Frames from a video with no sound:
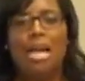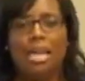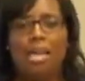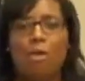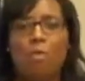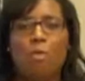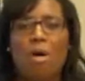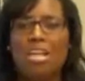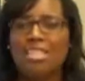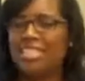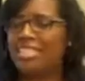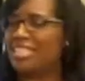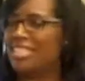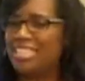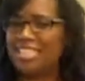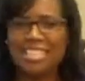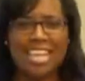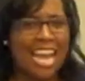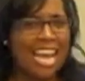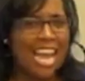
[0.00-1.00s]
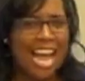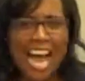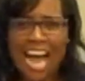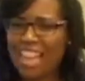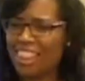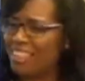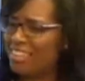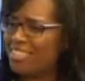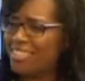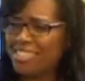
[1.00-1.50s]
he wants to stay
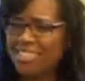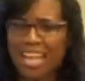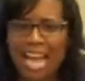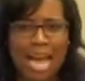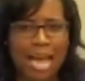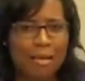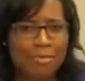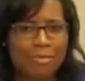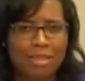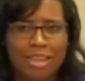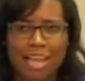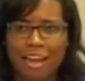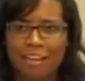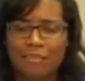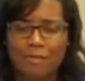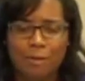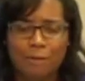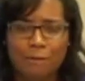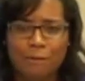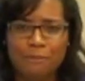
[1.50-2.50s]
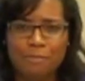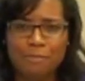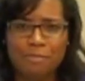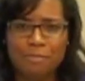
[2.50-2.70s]
at the same level.